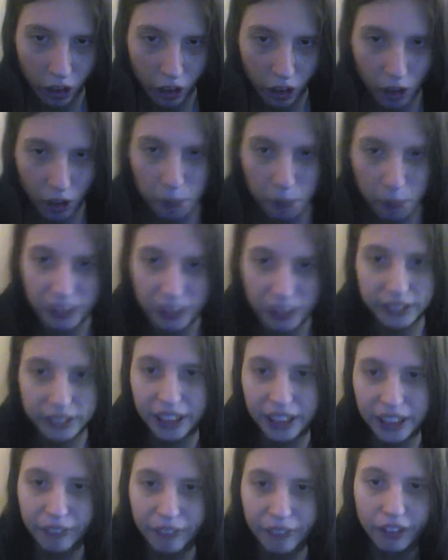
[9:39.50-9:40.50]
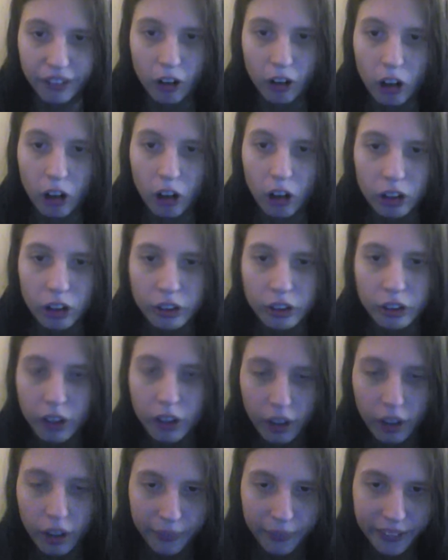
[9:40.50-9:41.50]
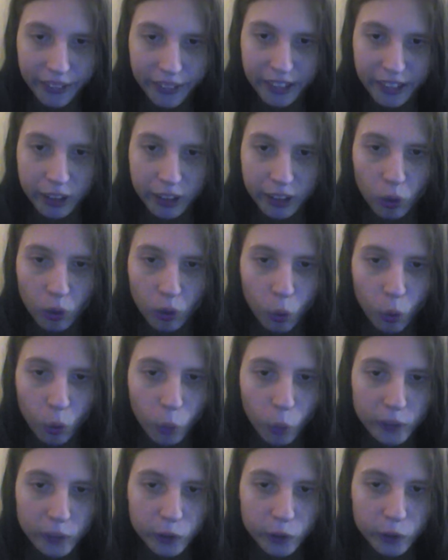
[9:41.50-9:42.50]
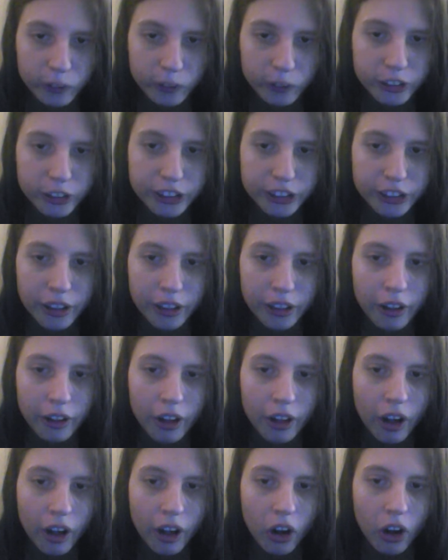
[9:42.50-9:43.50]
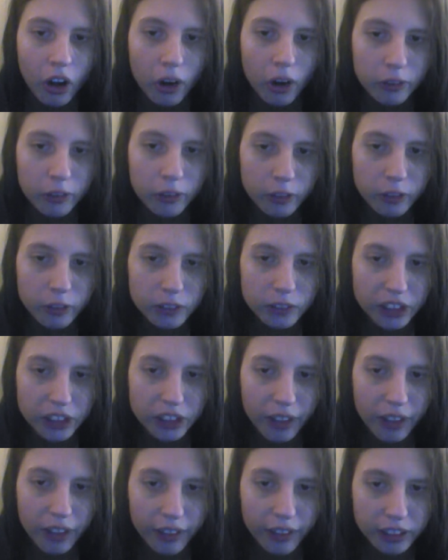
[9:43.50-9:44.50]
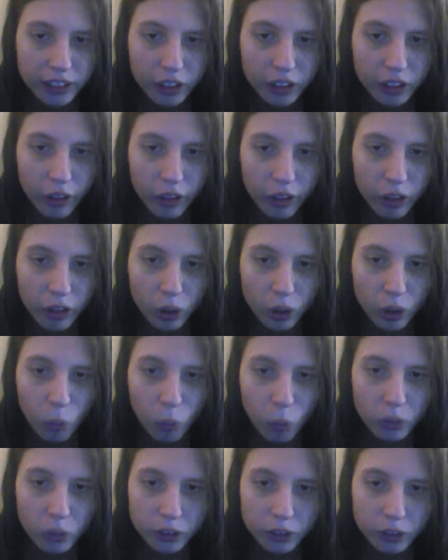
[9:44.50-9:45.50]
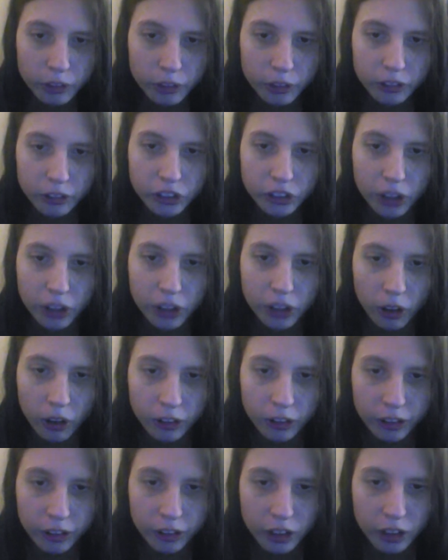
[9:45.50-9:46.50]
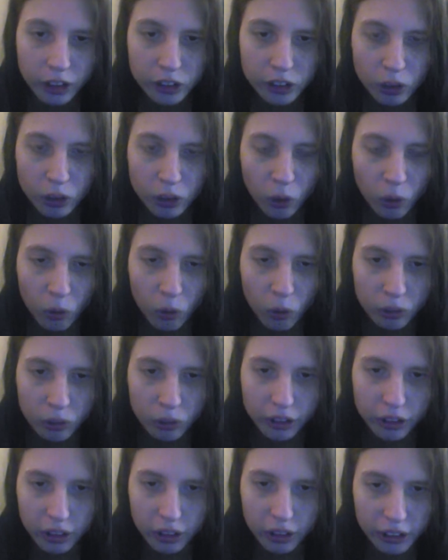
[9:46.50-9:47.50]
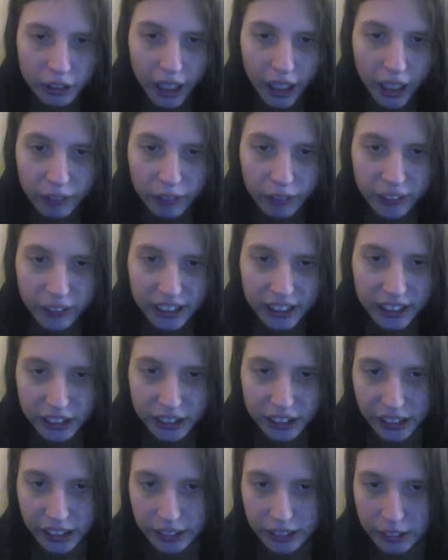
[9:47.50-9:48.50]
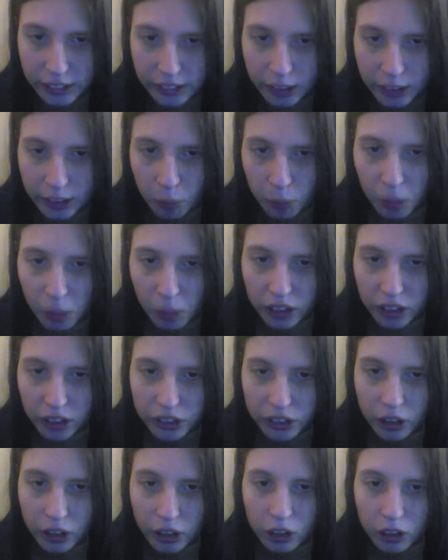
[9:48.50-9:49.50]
commentary on the quarters. Note that the quarters are not called directions, but